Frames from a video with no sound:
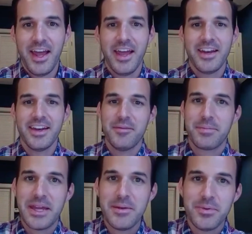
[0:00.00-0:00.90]
And
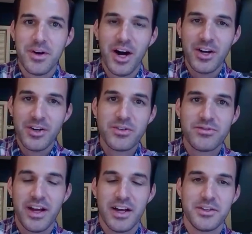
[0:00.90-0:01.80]
people
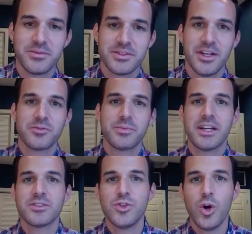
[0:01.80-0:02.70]
undervalue themselves
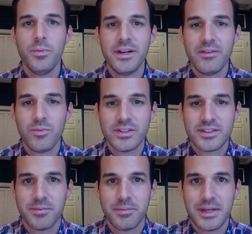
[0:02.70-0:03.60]
because nobody wants
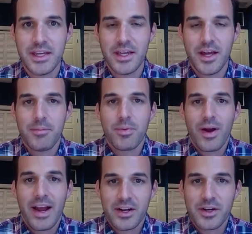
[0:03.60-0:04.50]
to be a
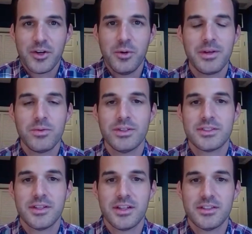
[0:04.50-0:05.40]
braggart. Nobody wants
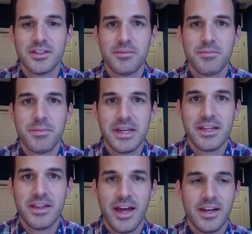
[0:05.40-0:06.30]
to be
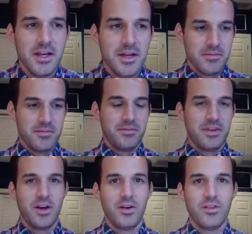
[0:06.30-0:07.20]
that,
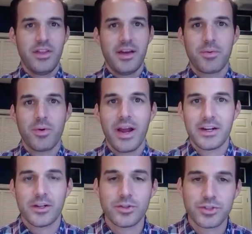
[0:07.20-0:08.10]
that
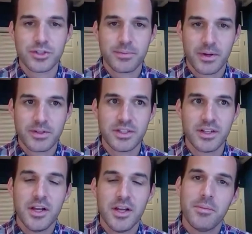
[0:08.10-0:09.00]
braggadocious
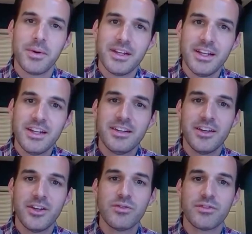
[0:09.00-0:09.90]
person. But in an
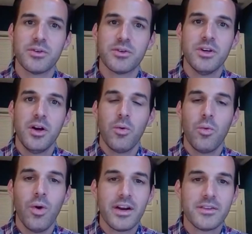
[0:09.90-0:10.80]
interview,
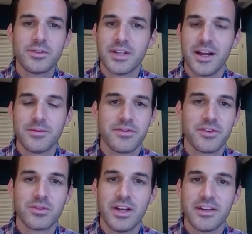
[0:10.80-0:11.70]
what other times of
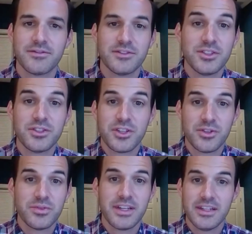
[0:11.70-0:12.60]
your life do
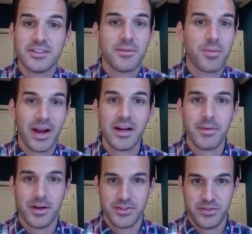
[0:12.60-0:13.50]
you get to brag
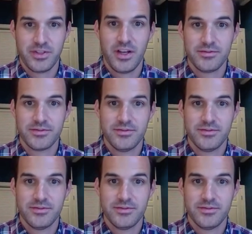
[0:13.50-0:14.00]
about yourself?